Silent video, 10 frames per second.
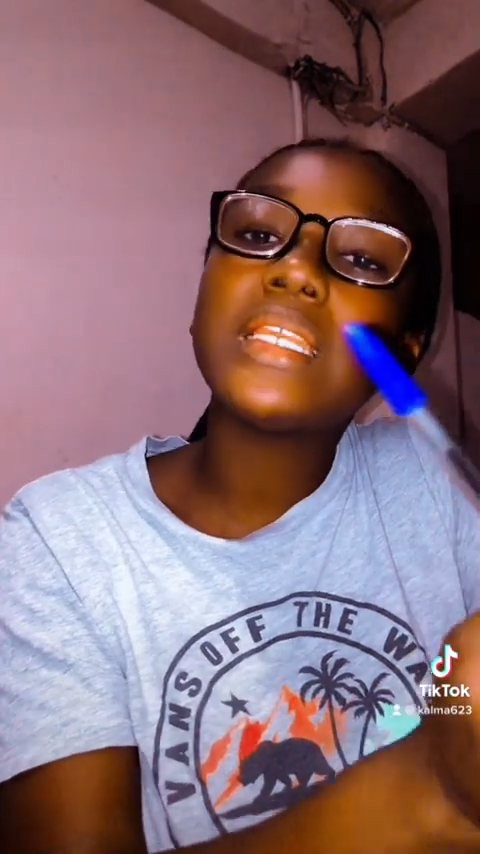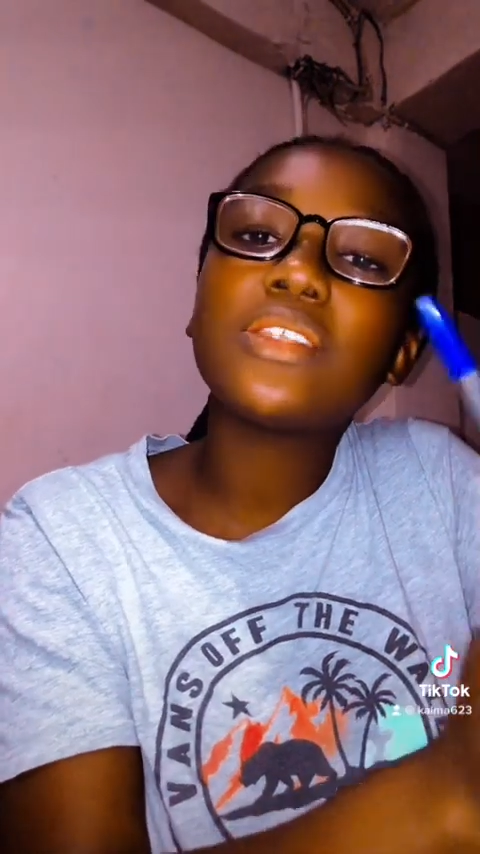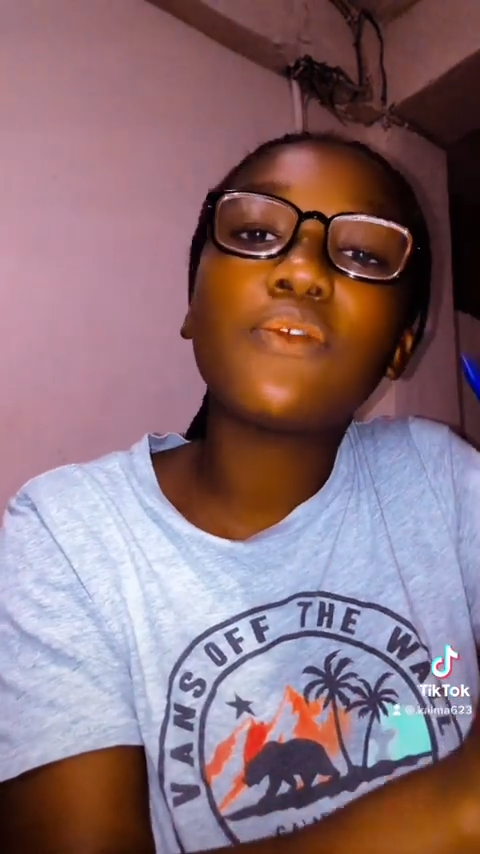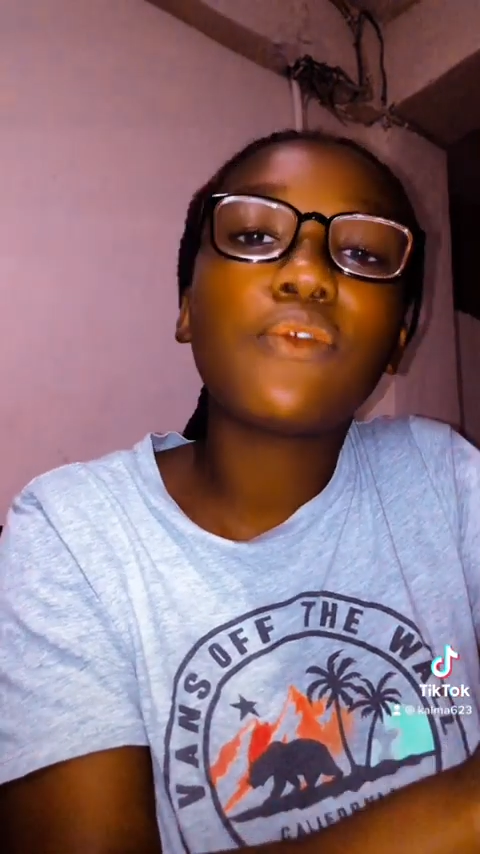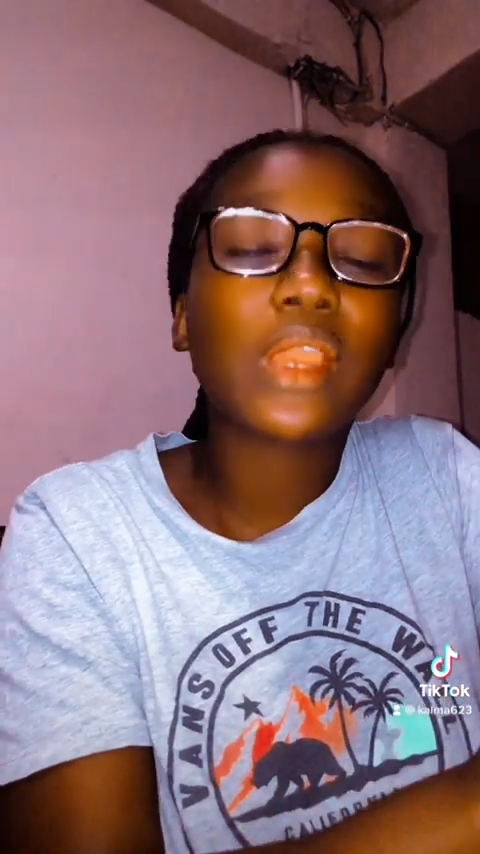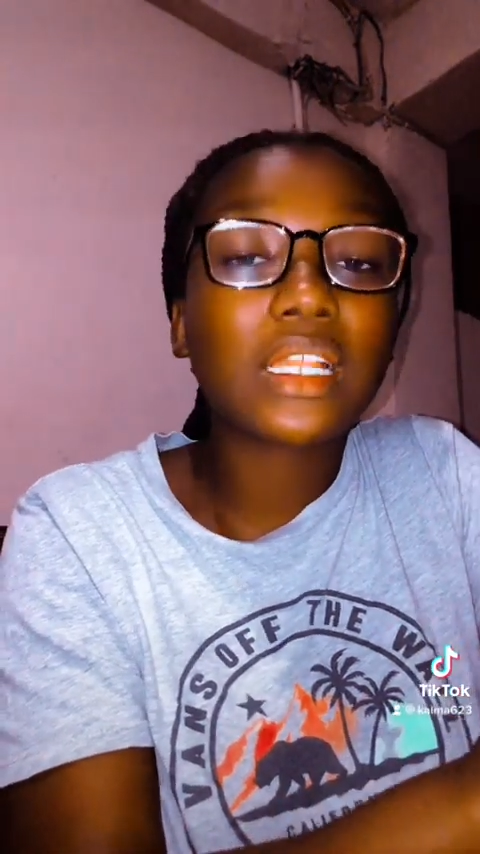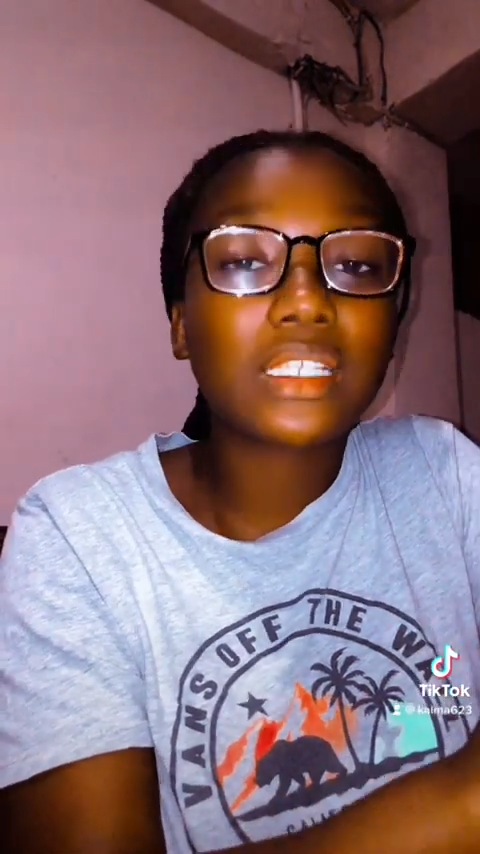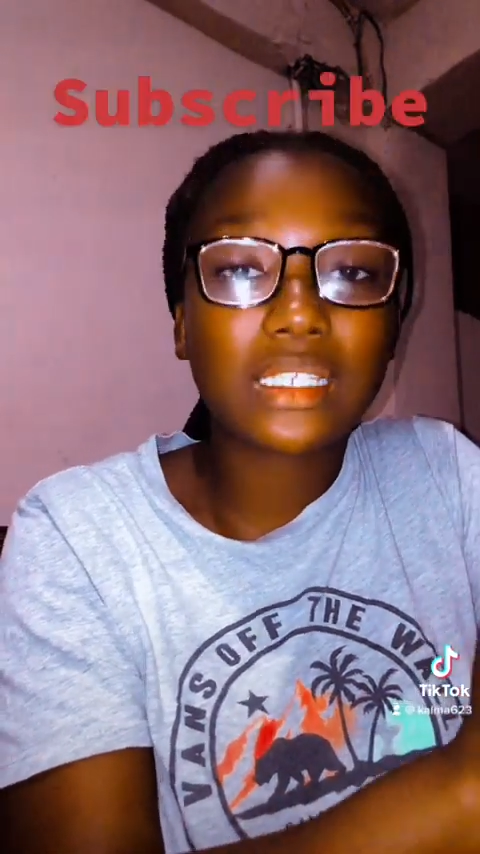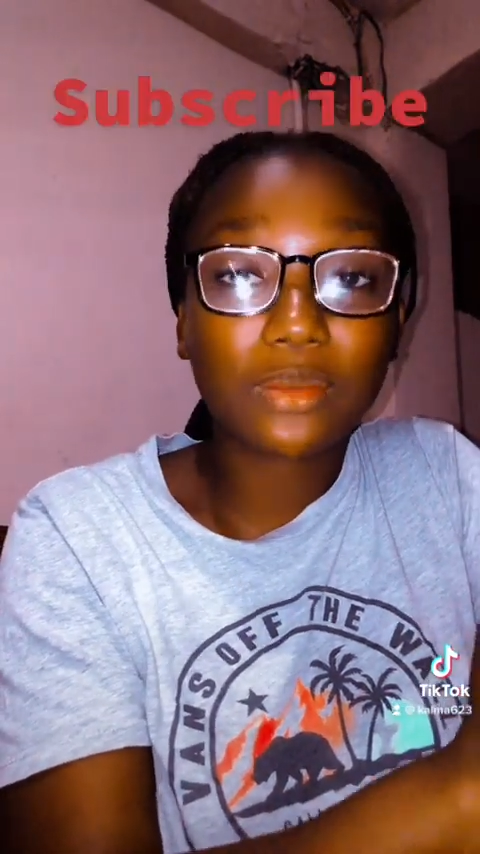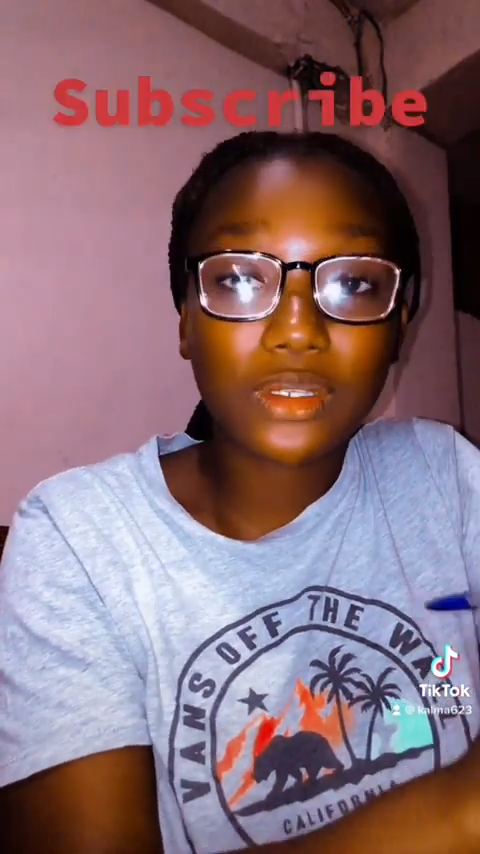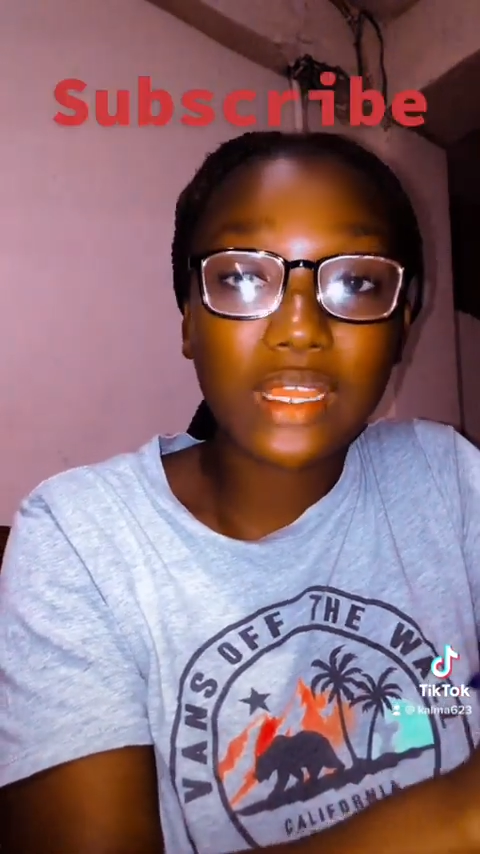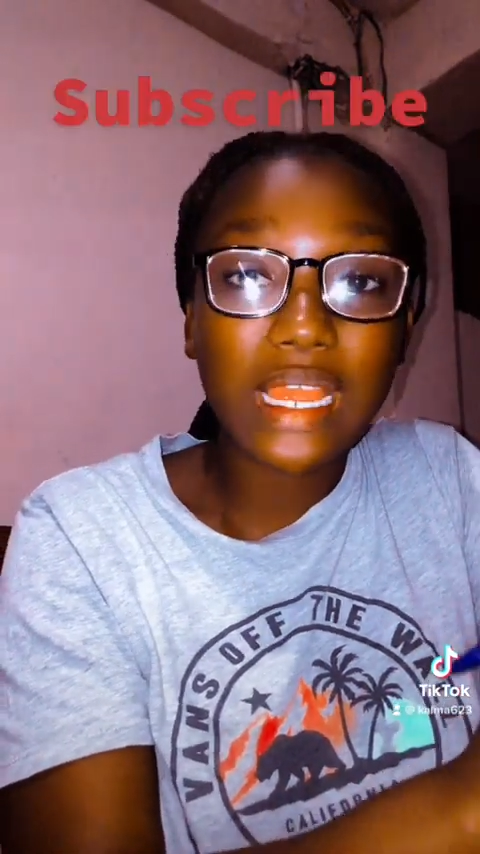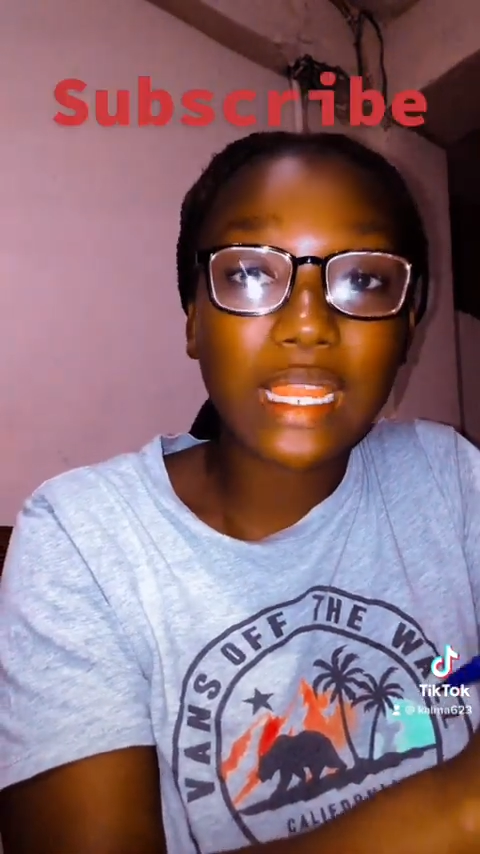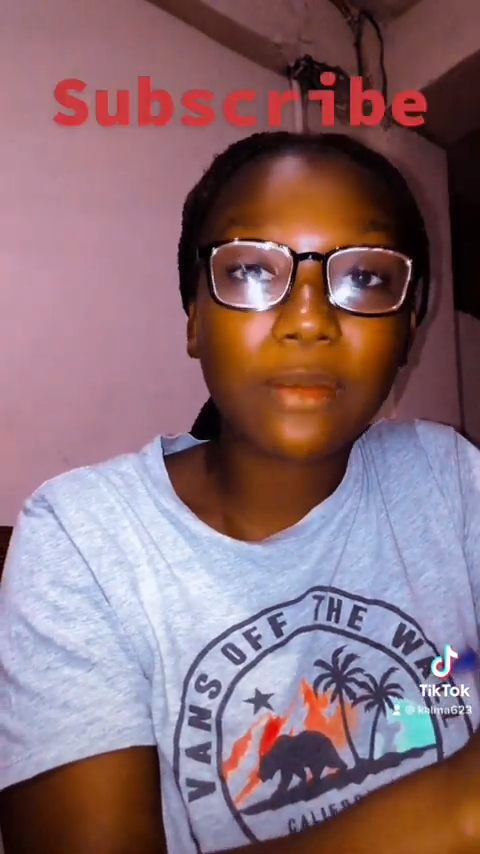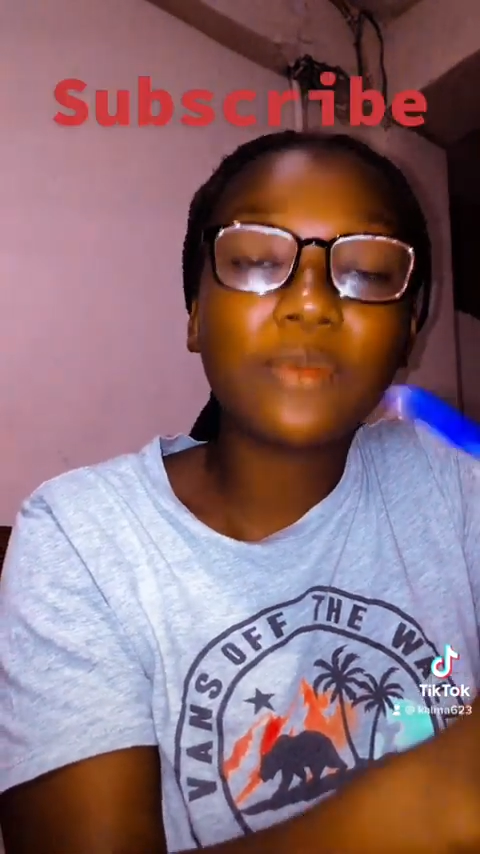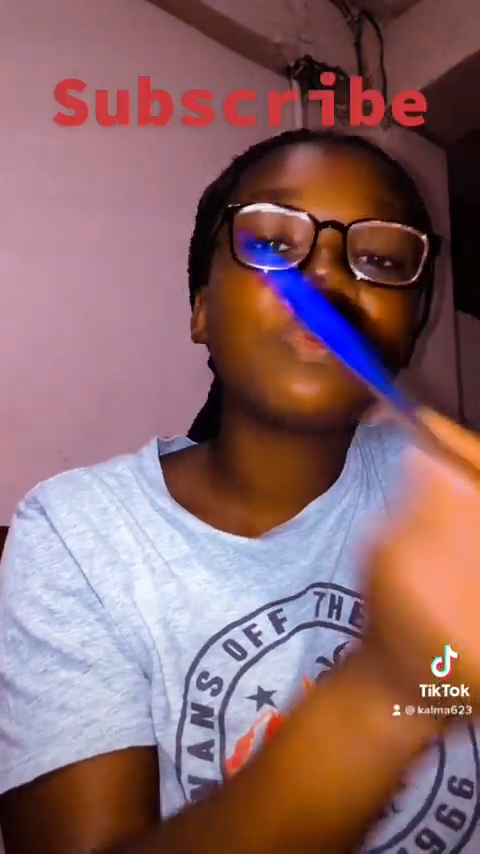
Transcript: don't forget to subscribe,